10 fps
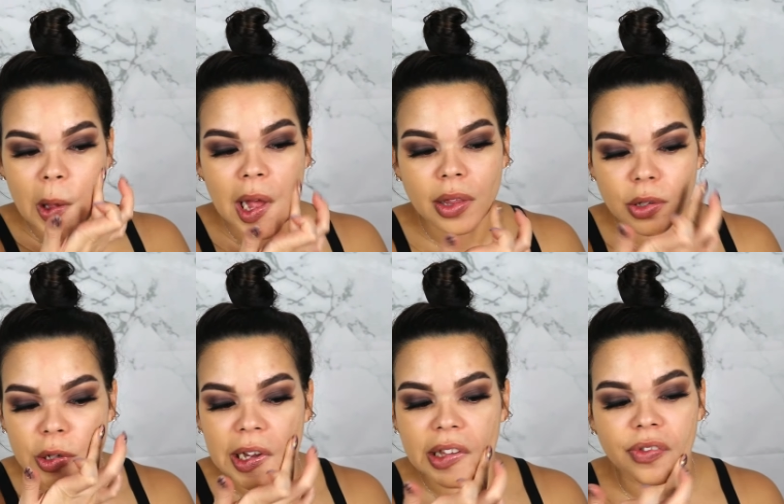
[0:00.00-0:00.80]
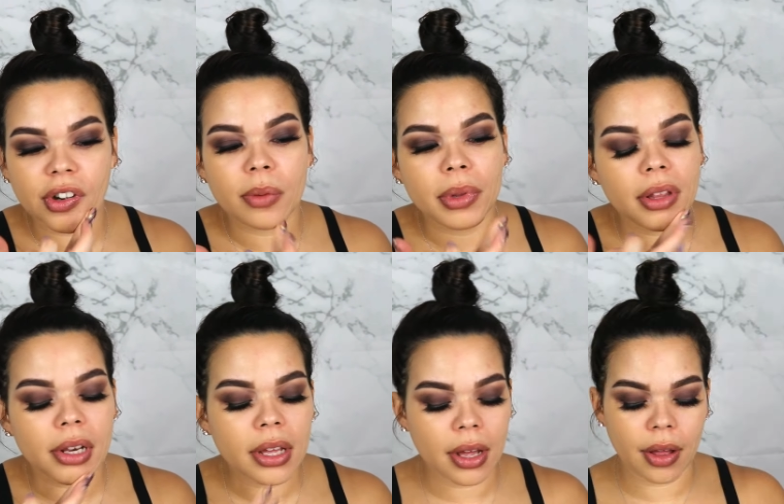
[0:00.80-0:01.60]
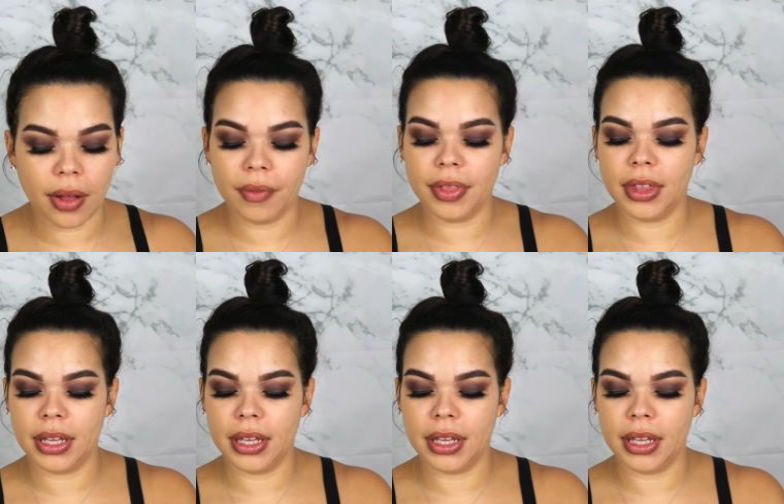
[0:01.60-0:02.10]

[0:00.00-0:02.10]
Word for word: and the transferability of